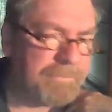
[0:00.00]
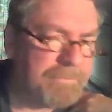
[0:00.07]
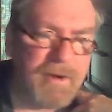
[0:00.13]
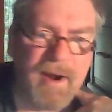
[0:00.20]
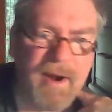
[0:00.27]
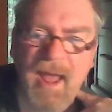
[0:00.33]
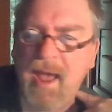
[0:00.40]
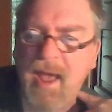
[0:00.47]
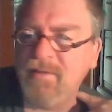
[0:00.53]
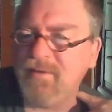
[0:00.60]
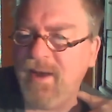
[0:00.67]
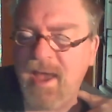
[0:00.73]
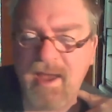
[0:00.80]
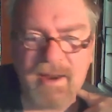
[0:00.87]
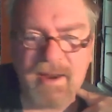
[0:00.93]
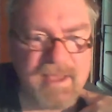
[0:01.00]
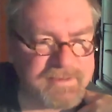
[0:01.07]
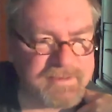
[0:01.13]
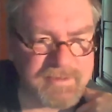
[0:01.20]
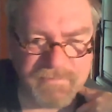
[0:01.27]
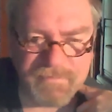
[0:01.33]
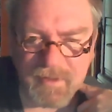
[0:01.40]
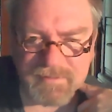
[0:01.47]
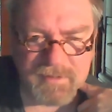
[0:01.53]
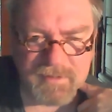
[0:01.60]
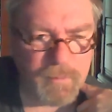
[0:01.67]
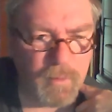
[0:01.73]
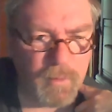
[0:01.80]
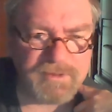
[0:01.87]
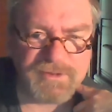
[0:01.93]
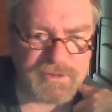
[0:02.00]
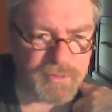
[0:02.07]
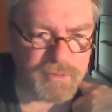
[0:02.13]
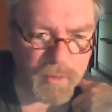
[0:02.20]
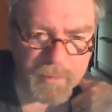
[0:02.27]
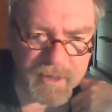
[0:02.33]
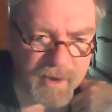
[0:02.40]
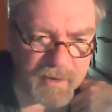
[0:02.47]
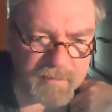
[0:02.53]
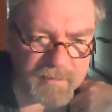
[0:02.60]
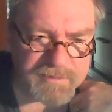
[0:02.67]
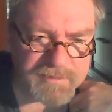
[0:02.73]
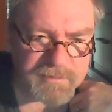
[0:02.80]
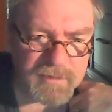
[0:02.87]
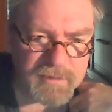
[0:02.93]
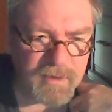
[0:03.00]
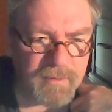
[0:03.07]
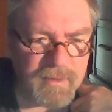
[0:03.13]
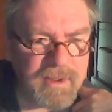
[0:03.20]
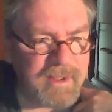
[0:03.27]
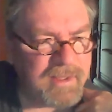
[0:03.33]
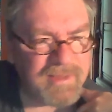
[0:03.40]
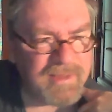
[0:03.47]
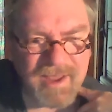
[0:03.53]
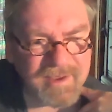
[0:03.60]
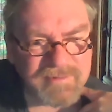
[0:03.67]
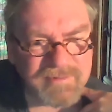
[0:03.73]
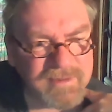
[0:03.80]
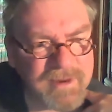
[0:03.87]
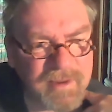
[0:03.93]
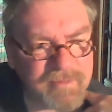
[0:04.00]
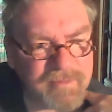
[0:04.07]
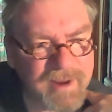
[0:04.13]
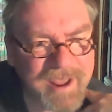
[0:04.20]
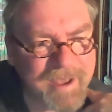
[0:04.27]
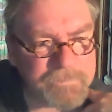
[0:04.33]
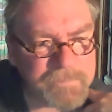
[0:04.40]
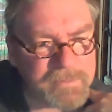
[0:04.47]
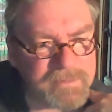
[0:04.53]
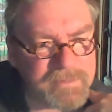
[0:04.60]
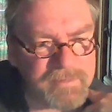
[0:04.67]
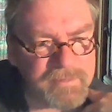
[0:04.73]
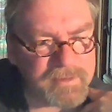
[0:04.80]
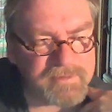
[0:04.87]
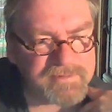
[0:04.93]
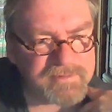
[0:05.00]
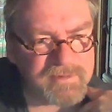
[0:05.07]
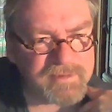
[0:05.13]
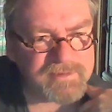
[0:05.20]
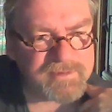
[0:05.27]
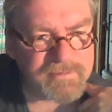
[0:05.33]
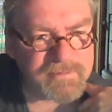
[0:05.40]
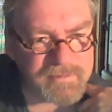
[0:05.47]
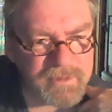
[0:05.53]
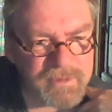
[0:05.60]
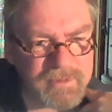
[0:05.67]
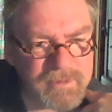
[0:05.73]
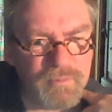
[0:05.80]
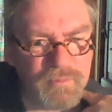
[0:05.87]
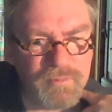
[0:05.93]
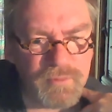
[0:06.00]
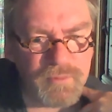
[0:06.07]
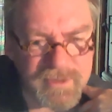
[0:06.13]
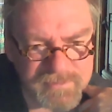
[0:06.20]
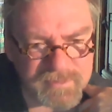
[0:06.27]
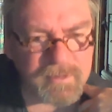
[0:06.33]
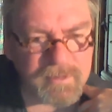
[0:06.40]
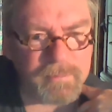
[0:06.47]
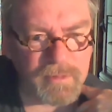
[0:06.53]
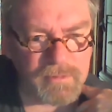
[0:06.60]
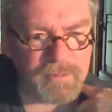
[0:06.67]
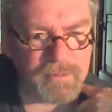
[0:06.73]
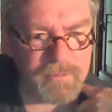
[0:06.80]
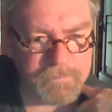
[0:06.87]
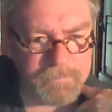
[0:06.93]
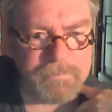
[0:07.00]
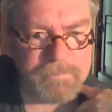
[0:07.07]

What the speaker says: up their hands and had hissy fits and went storming out of the studio. That actually never happened. It's an extremely reasonable group of